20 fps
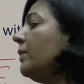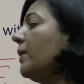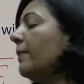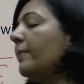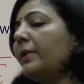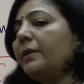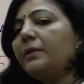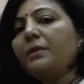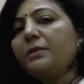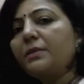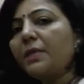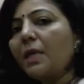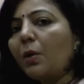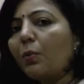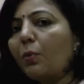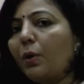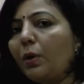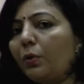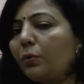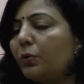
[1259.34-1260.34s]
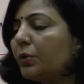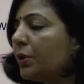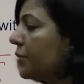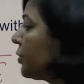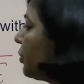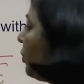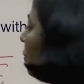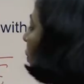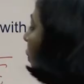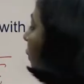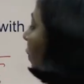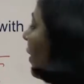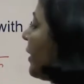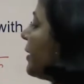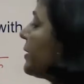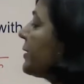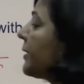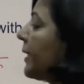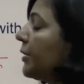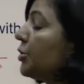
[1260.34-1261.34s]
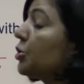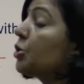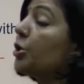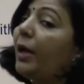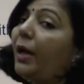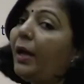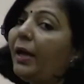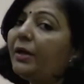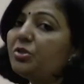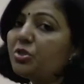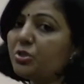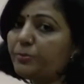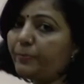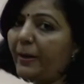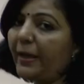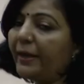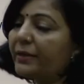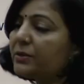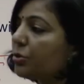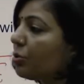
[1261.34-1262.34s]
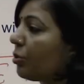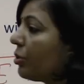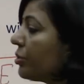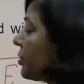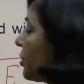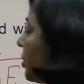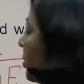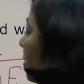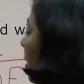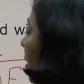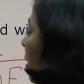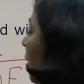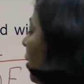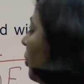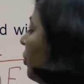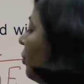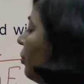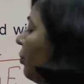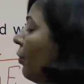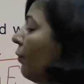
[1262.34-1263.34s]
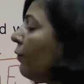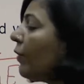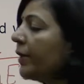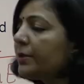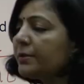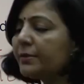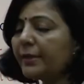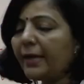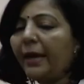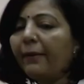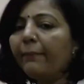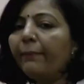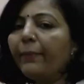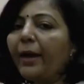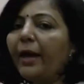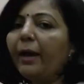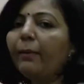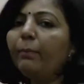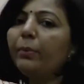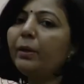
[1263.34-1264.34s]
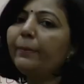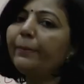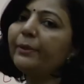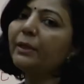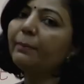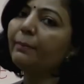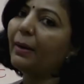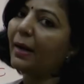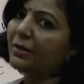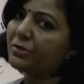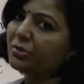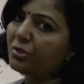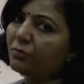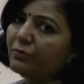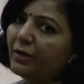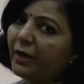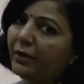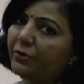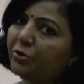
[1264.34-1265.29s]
wavelength is equal to this. You know what is H? H is Planck's constant. You know what is M? M will be the mass of that